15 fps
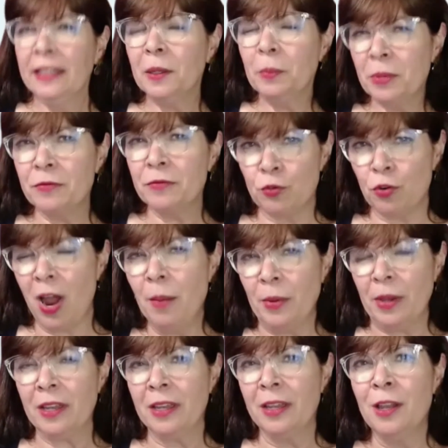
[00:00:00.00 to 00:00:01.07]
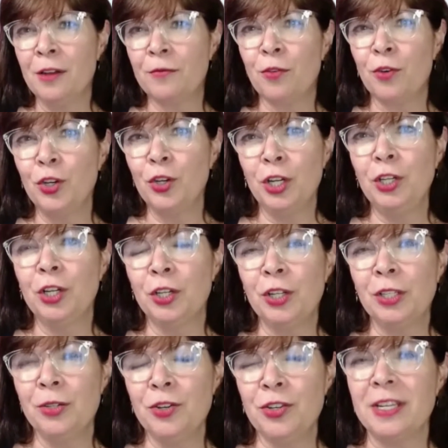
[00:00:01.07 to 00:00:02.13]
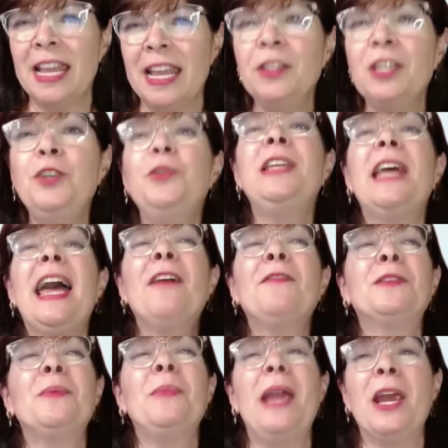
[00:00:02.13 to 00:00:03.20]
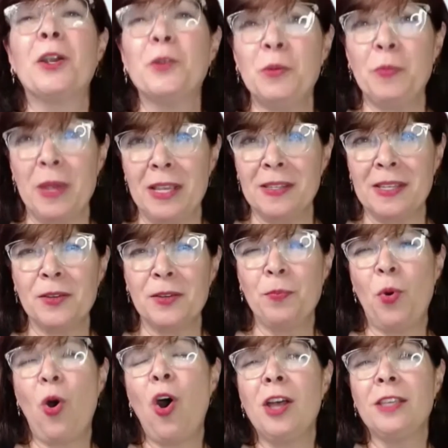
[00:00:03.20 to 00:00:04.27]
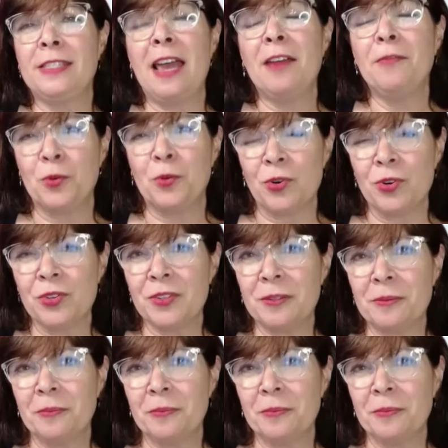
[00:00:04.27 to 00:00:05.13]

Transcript: bit of drama for a good conclusion, and then you need to have some airspace and a pause afterwards.